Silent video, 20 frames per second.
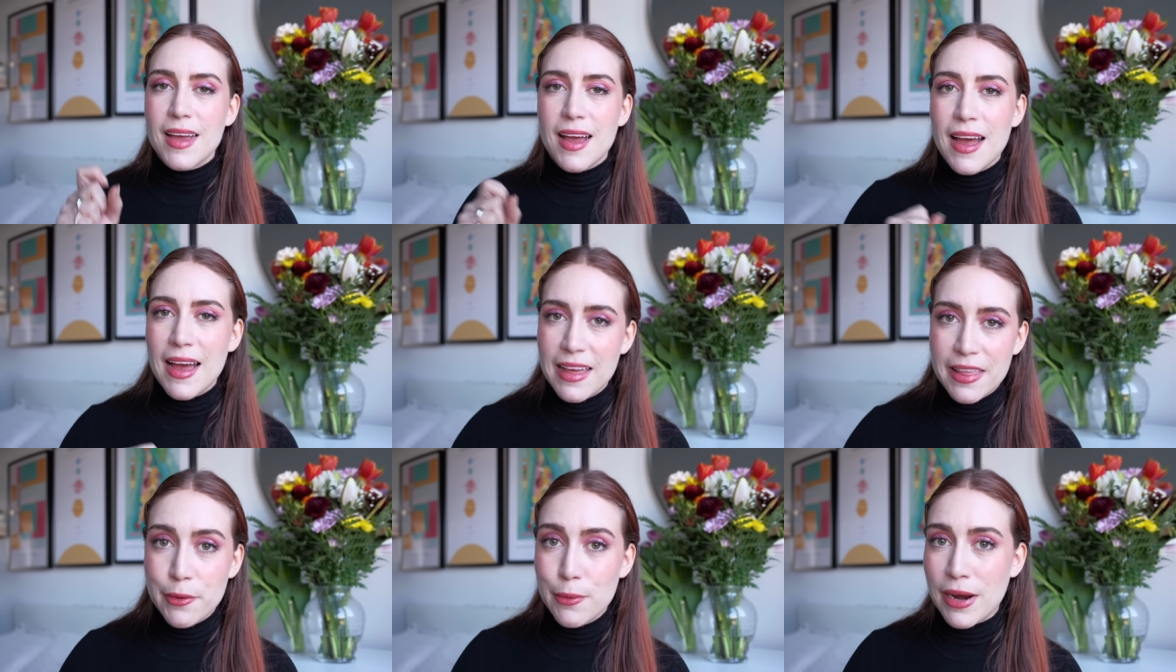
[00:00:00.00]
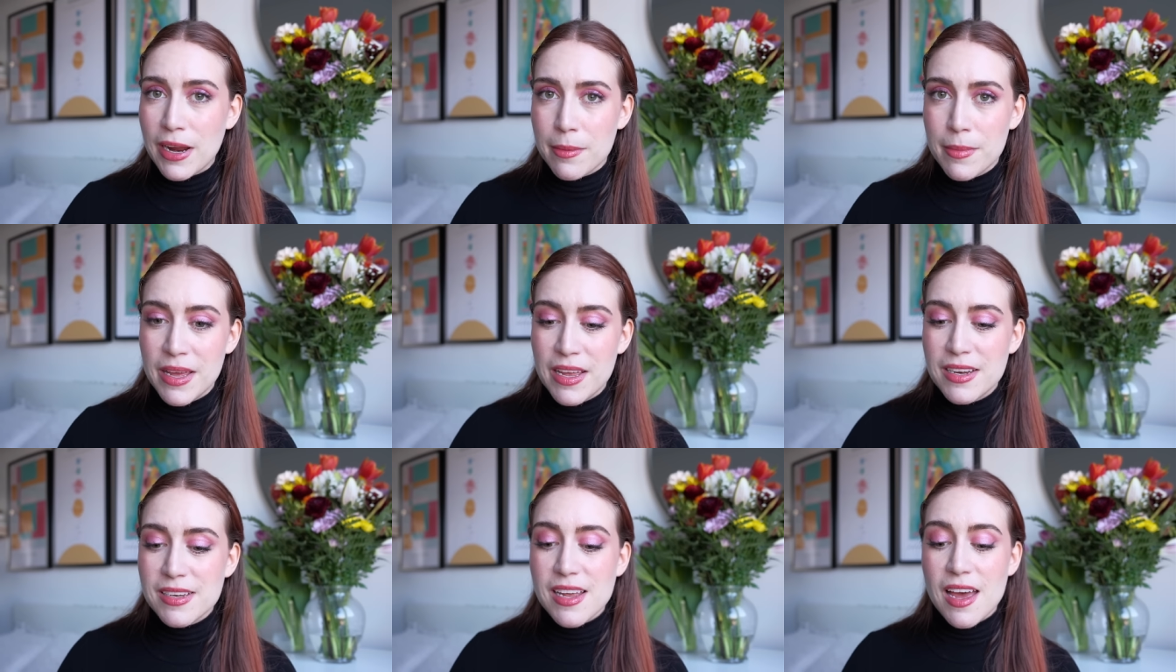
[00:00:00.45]
Highly
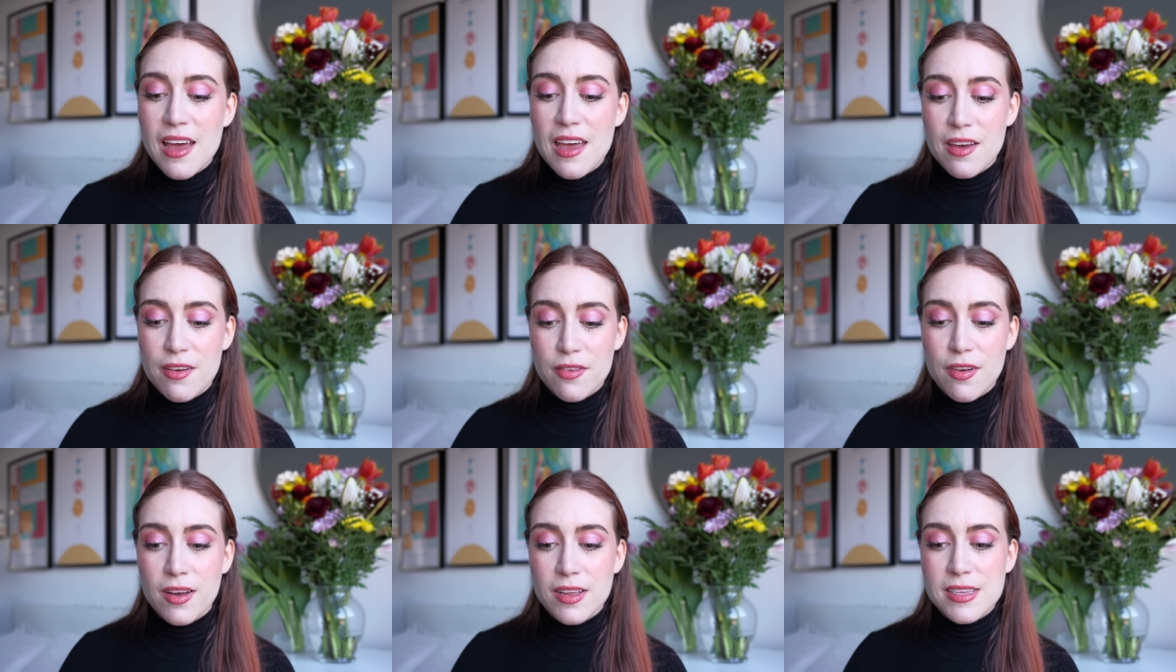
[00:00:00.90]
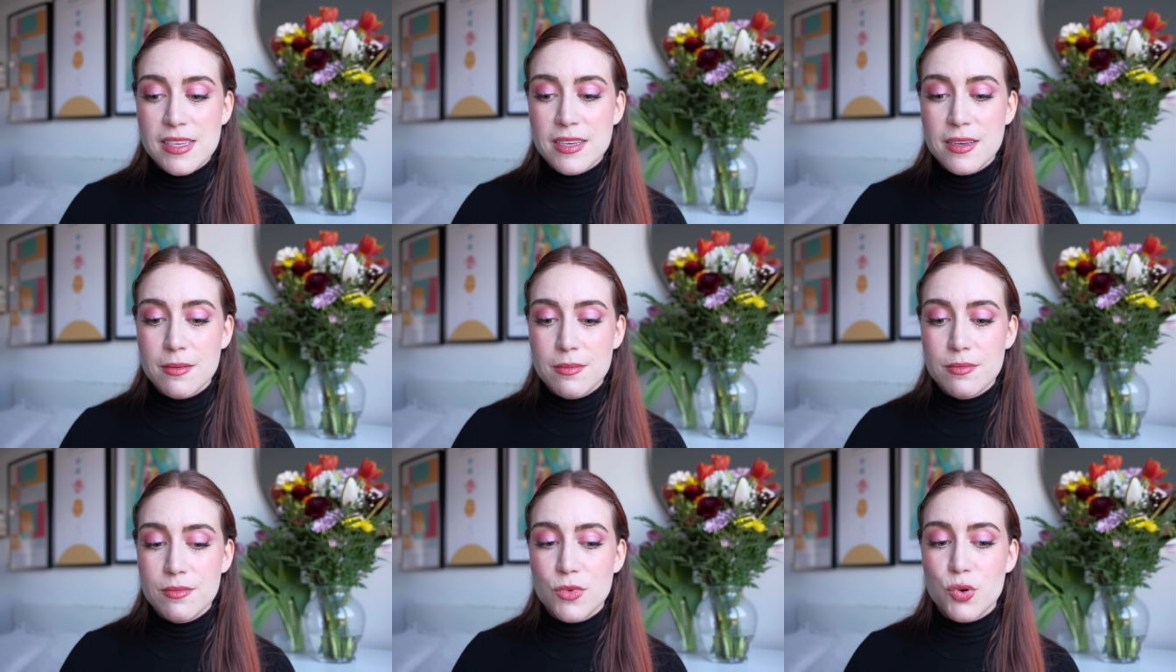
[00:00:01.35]
recommend. I have got
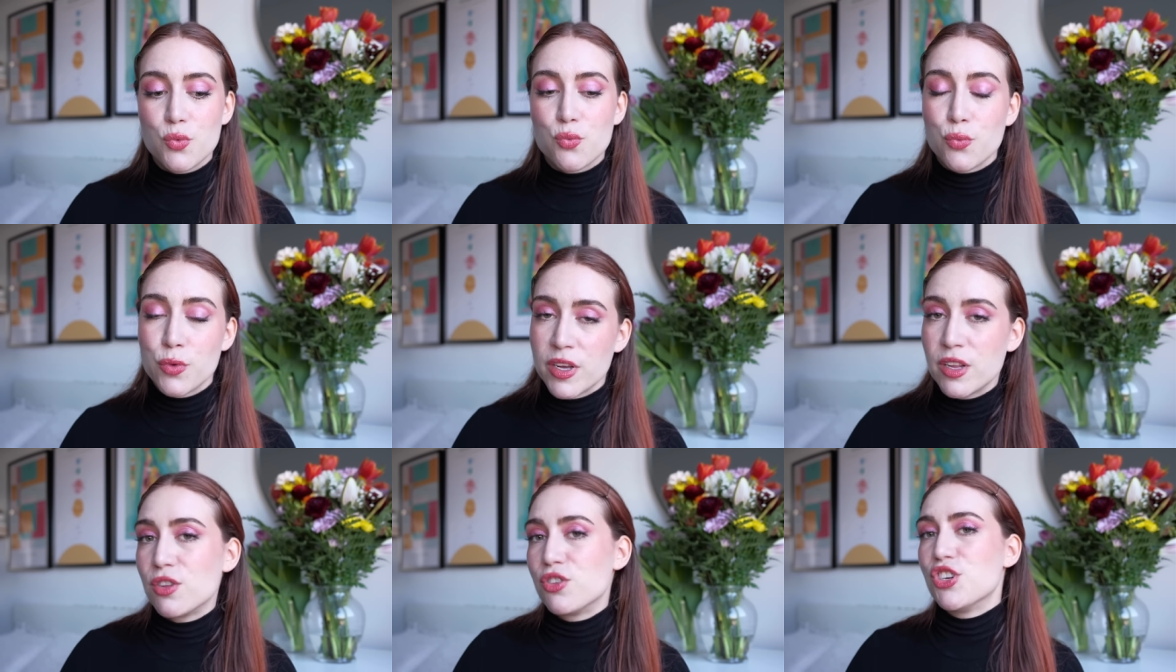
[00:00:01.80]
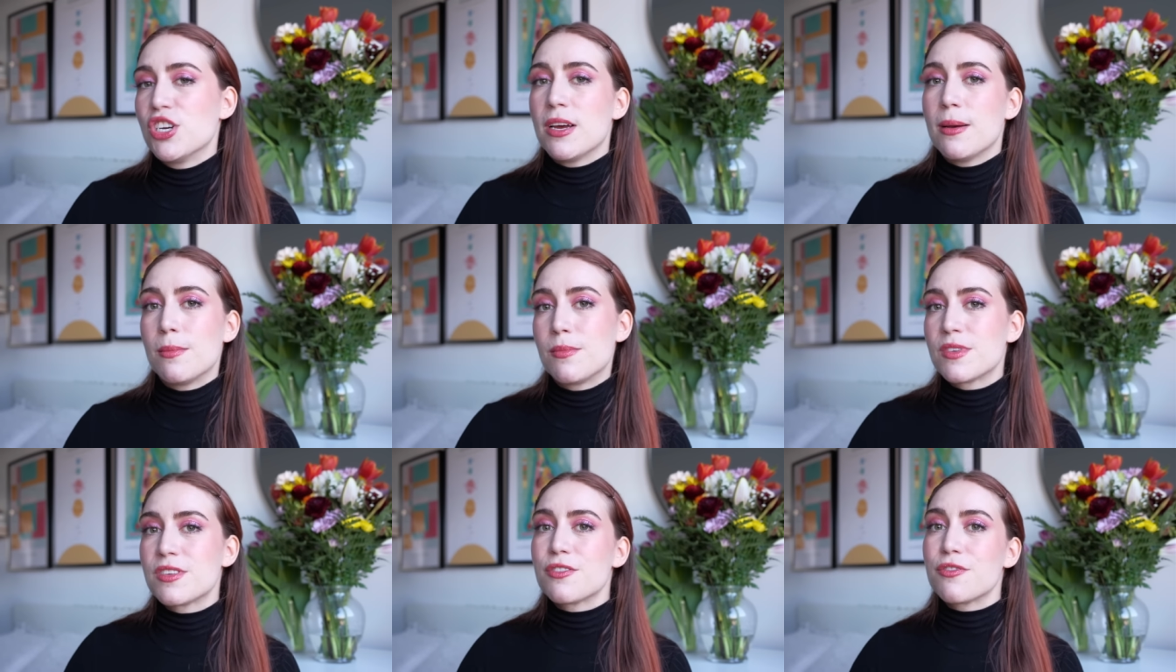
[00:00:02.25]
some real
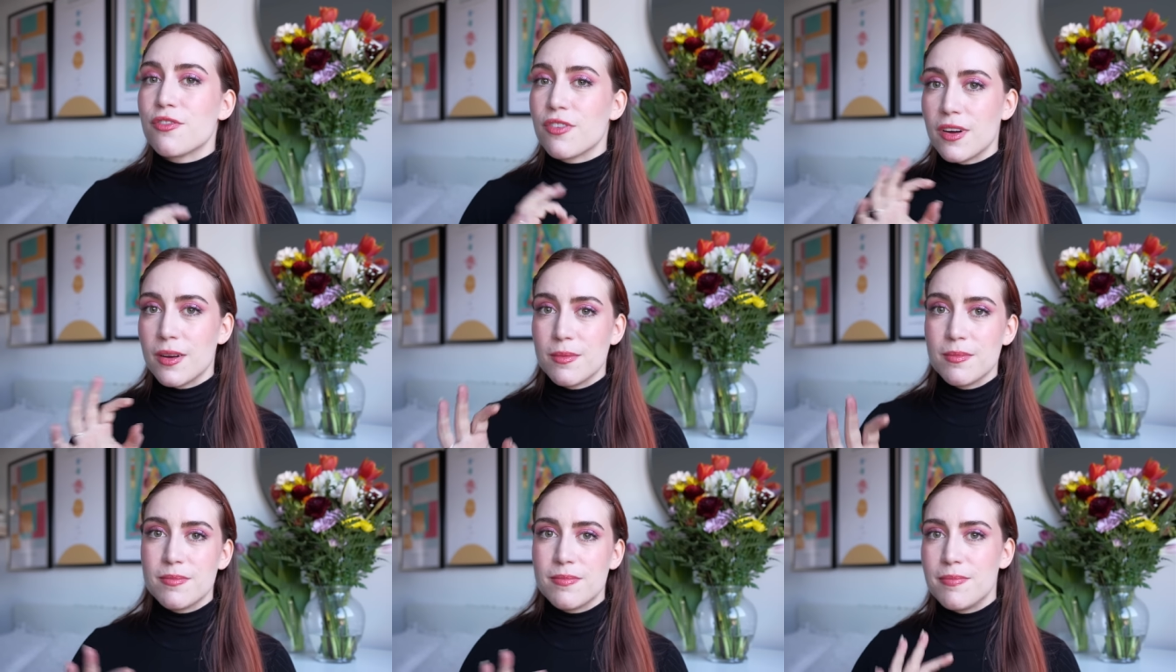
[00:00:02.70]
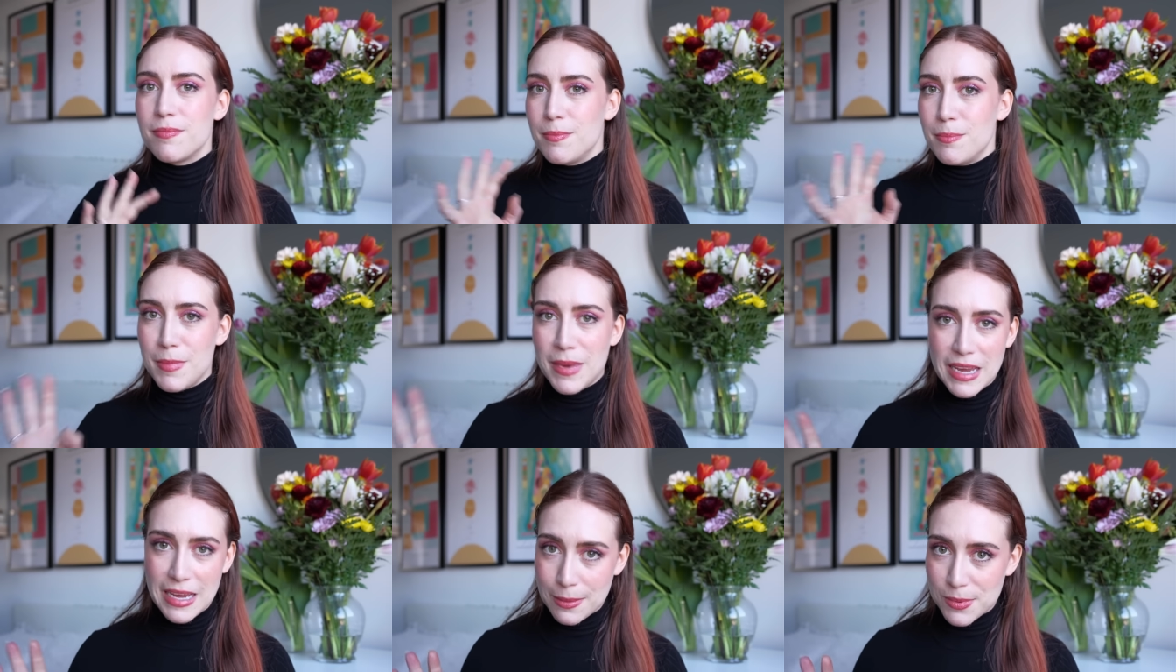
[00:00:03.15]
gems from
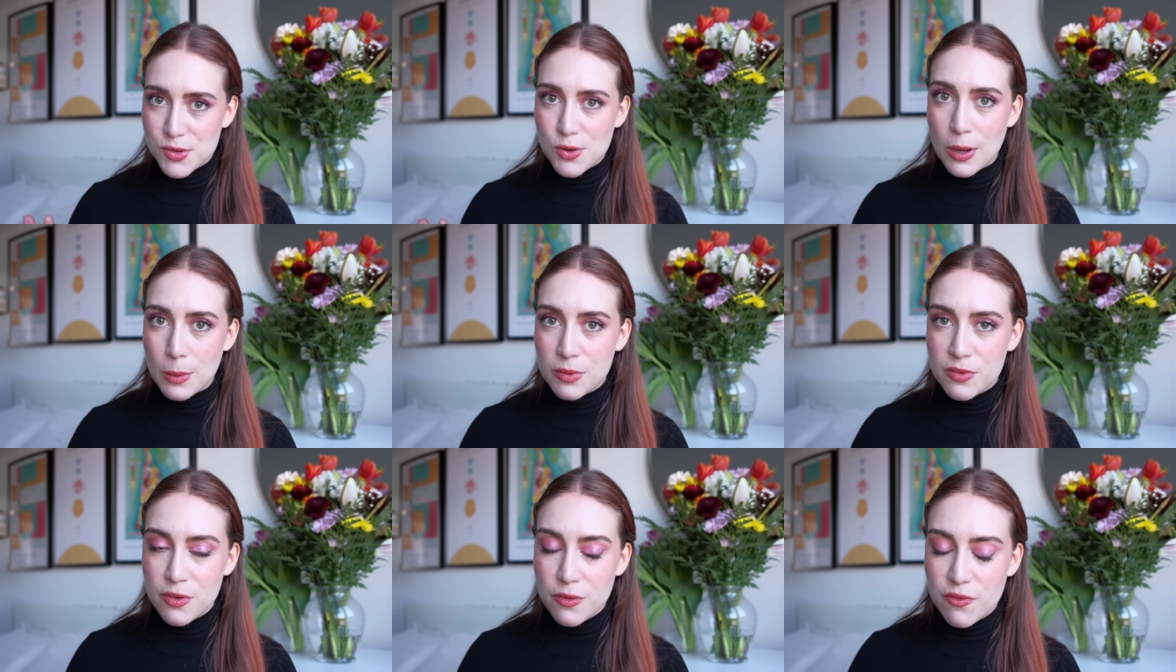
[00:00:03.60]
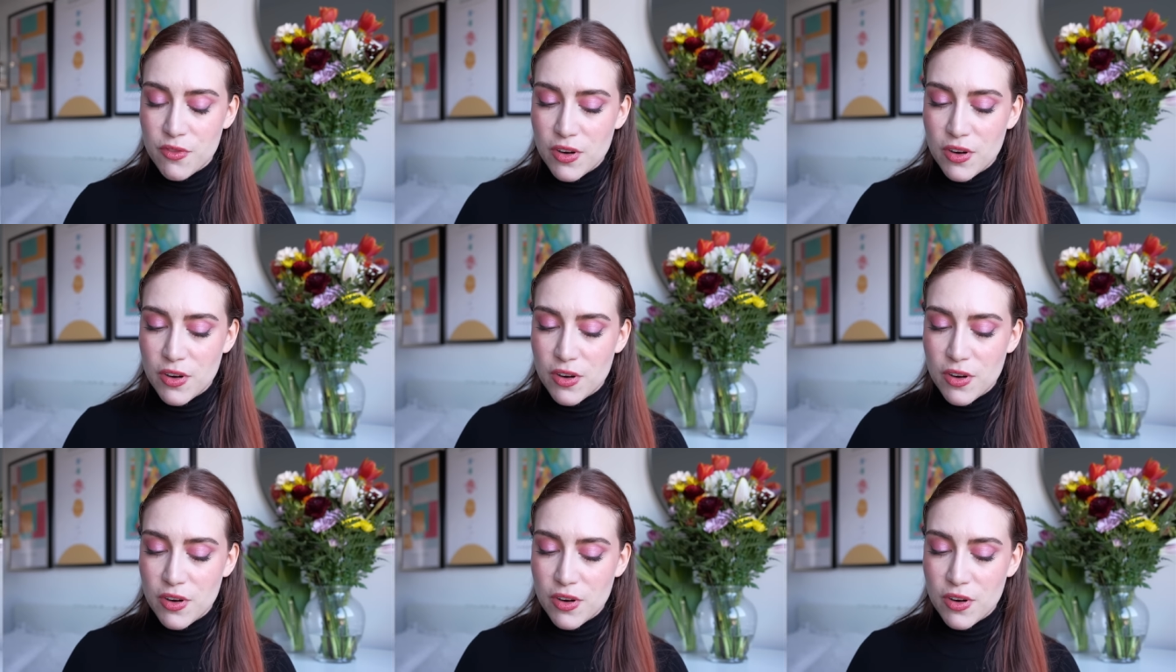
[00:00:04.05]
makeup swaps from